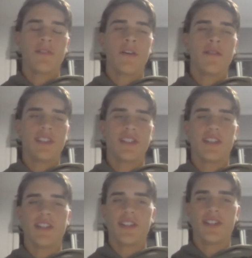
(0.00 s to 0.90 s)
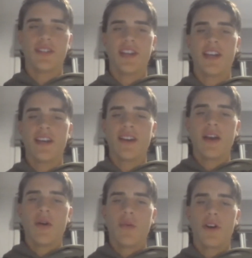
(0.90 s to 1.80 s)
obviously just yeah
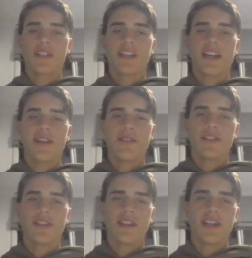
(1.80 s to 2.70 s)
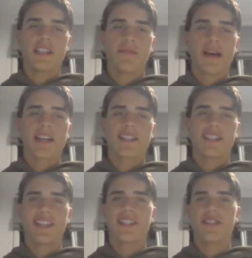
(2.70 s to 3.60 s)
work together as a as a back
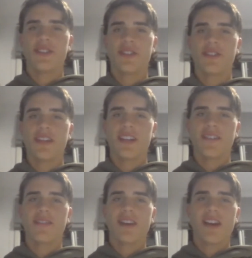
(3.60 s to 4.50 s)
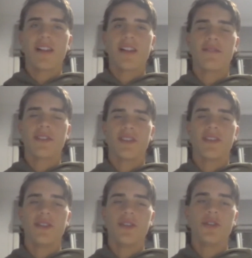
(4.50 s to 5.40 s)
six and just yeah love
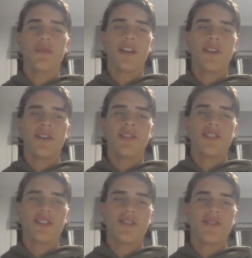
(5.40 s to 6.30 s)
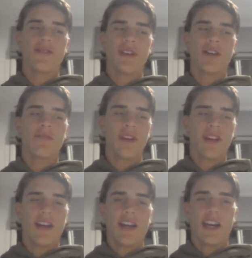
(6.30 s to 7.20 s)
to use my knowledge to sort of help
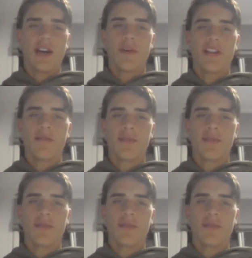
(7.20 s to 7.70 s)
help other